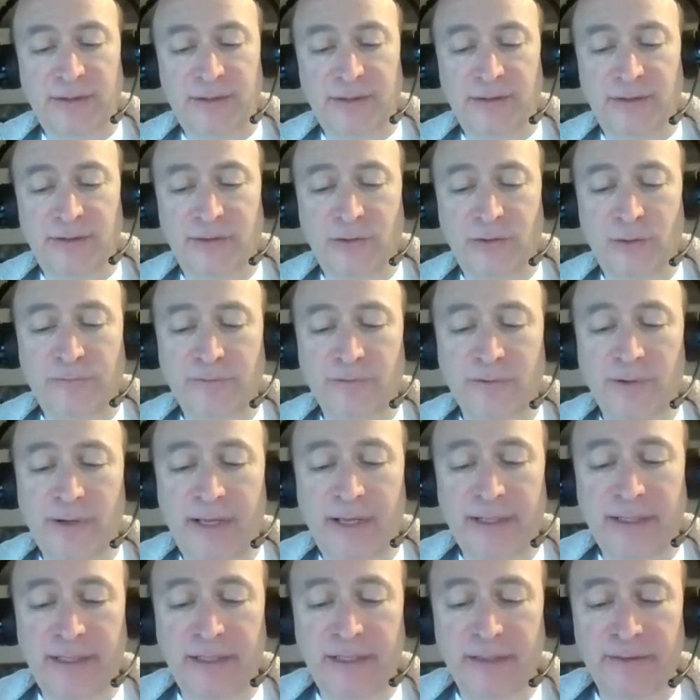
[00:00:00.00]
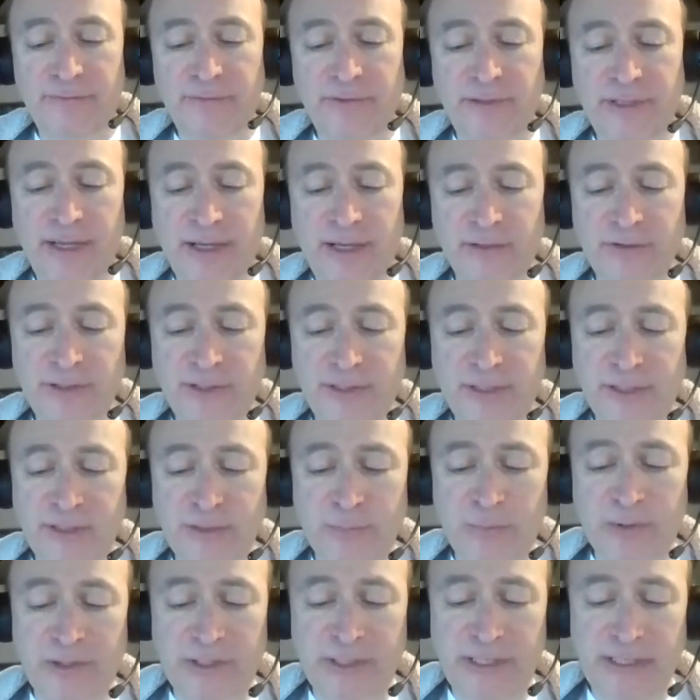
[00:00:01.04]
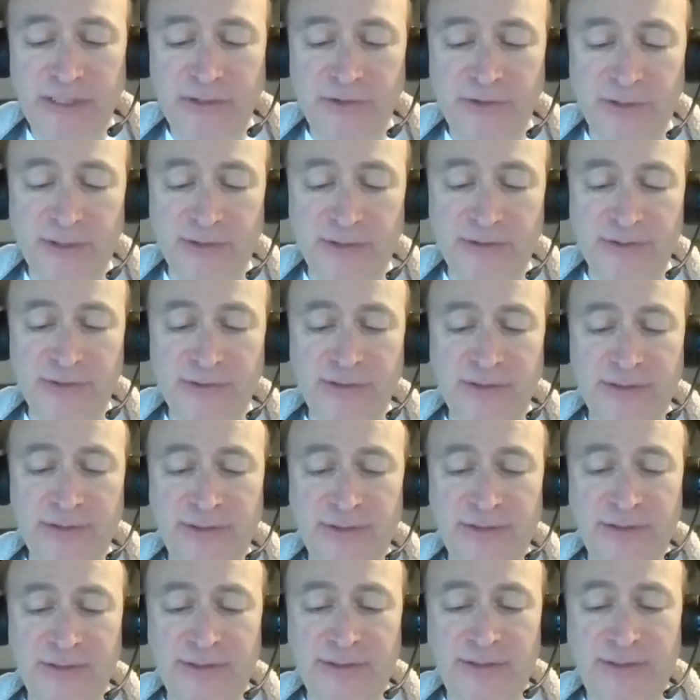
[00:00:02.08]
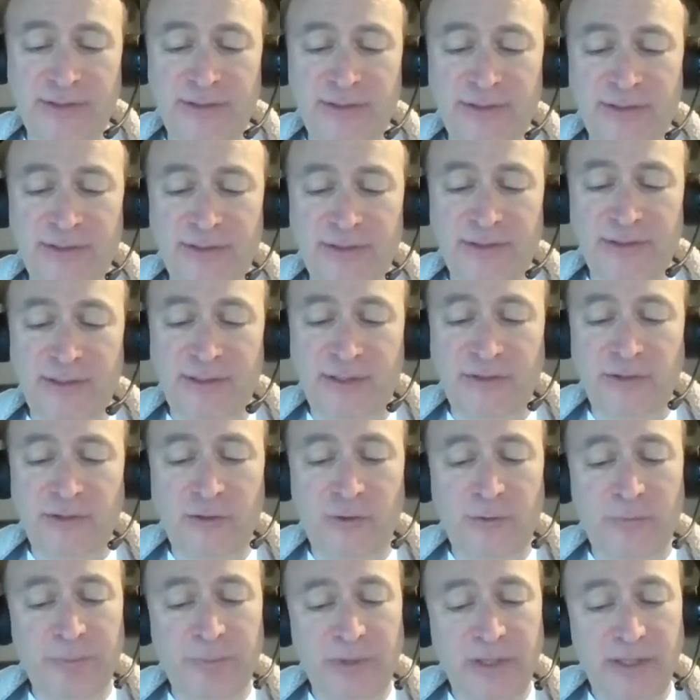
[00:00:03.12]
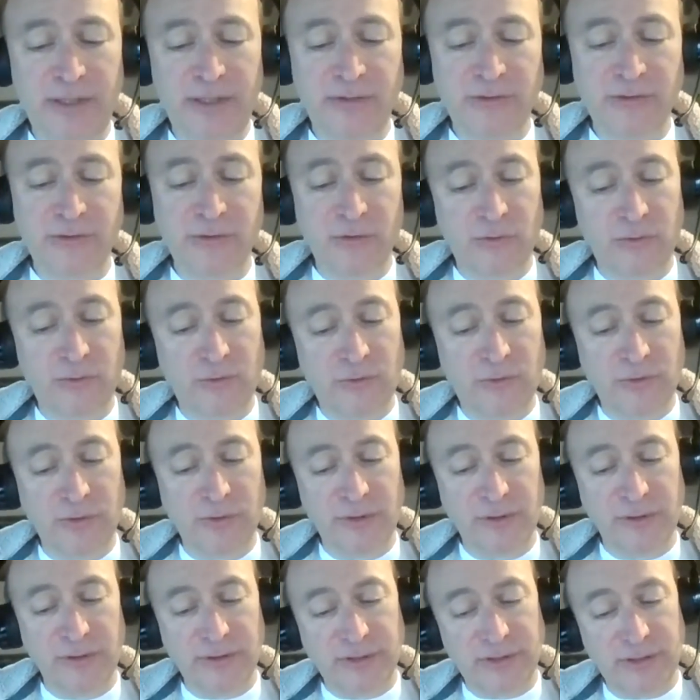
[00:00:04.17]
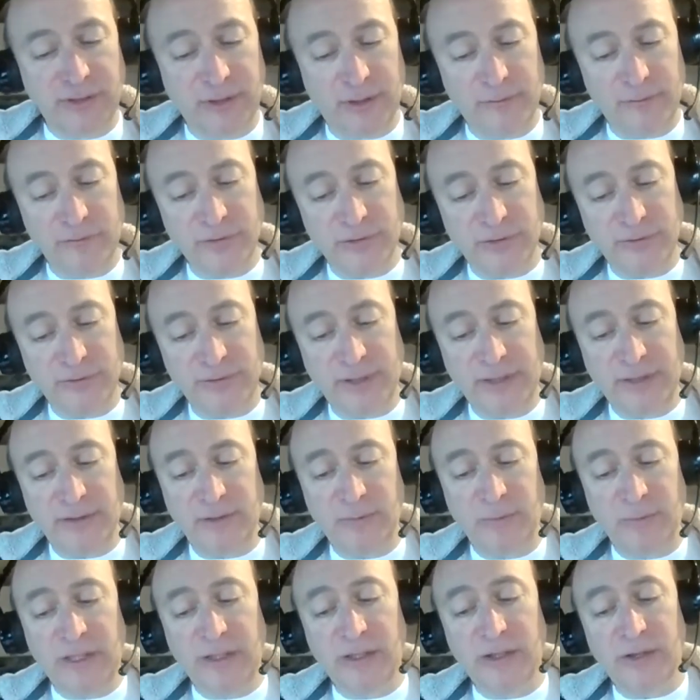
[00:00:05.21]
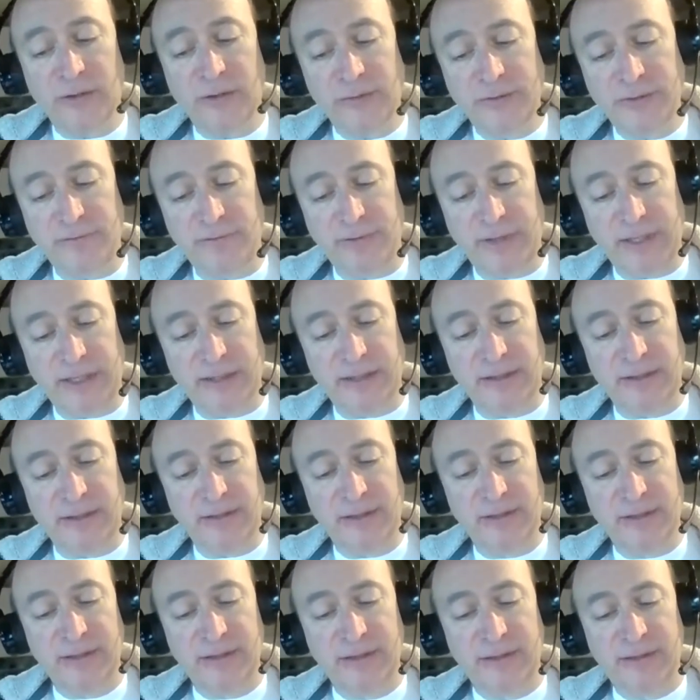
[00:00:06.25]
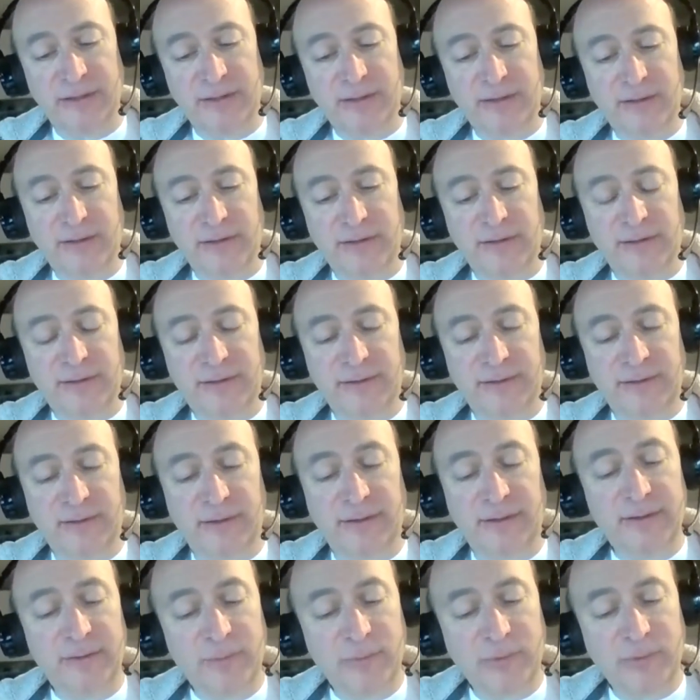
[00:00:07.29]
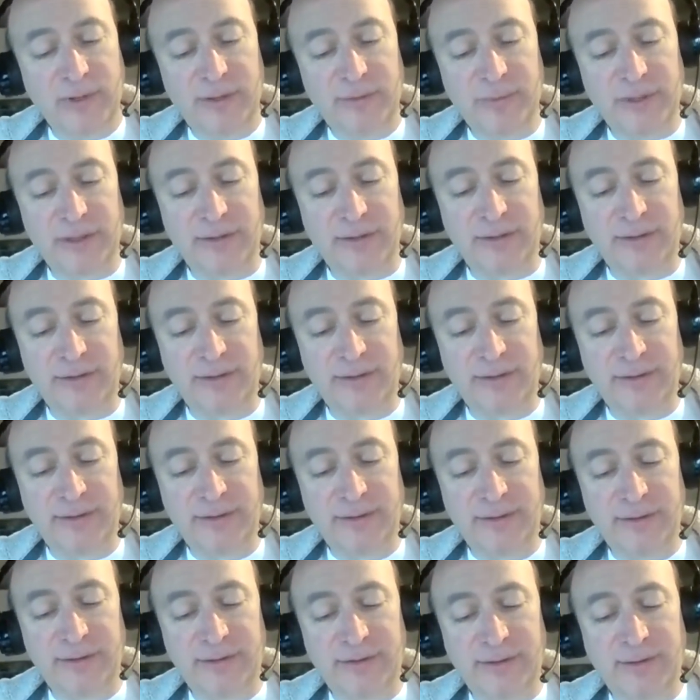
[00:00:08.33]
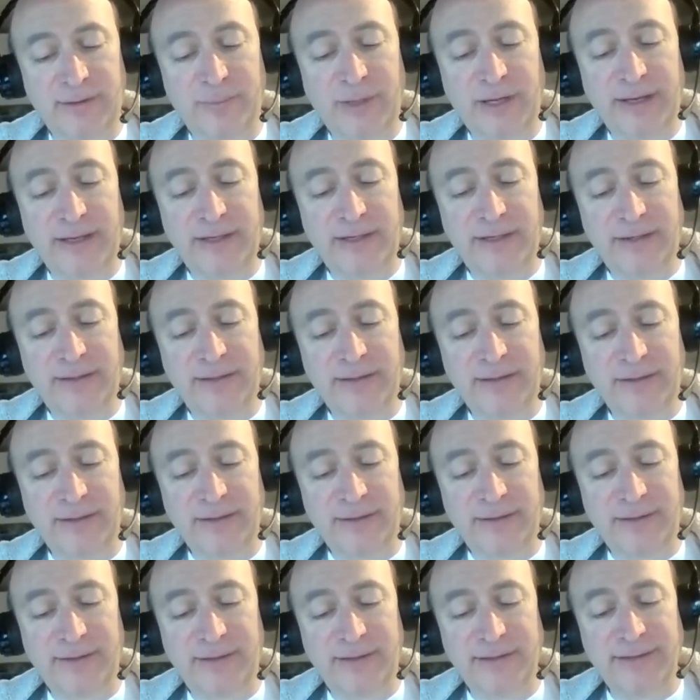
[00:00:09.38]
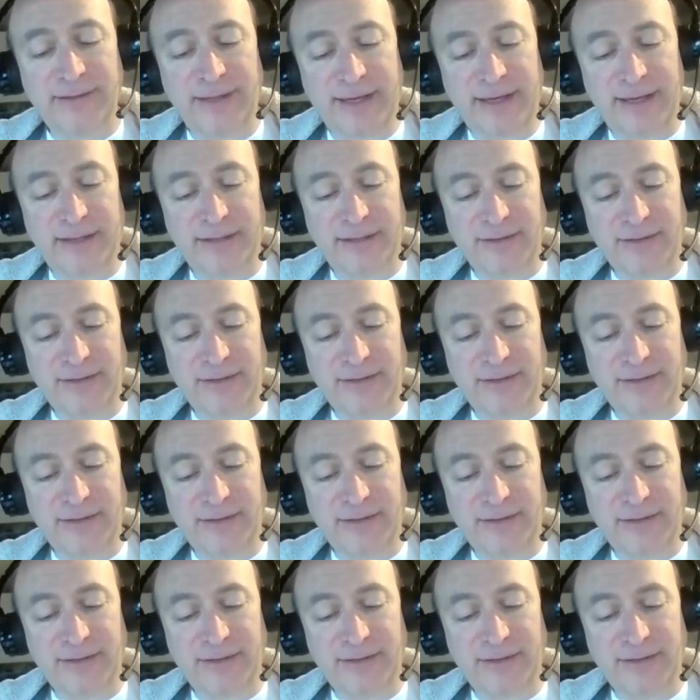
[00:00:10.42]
no variety of doubts and explanations, and no peace or self-restraint to be cultivated. I am Brahman, abiding as that.